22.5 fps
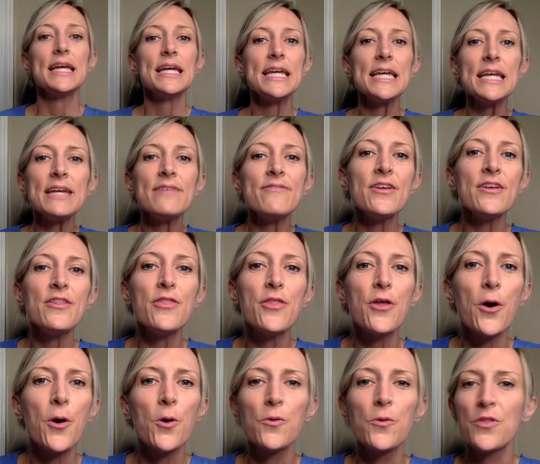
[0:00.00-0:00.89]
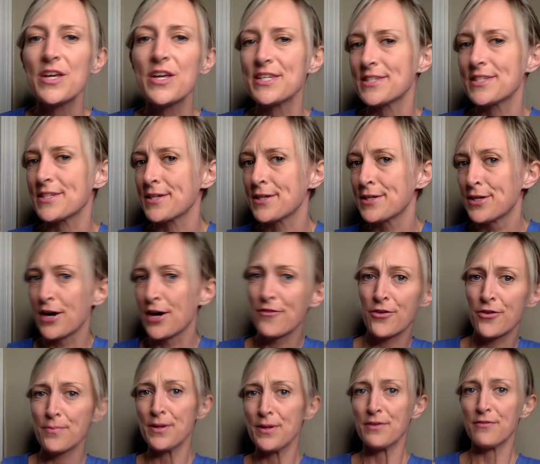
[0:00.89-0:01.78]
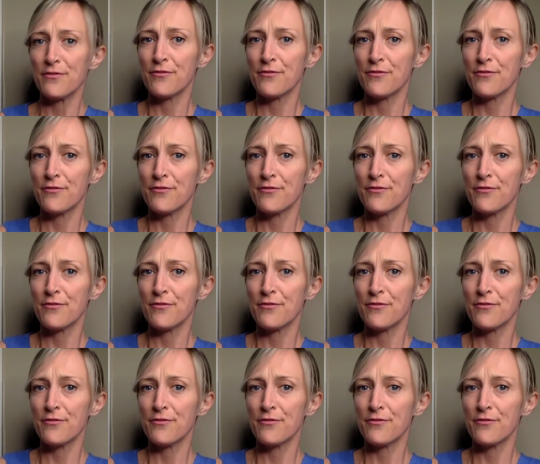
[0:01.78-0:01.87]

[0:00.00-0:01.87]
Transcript: Even though this government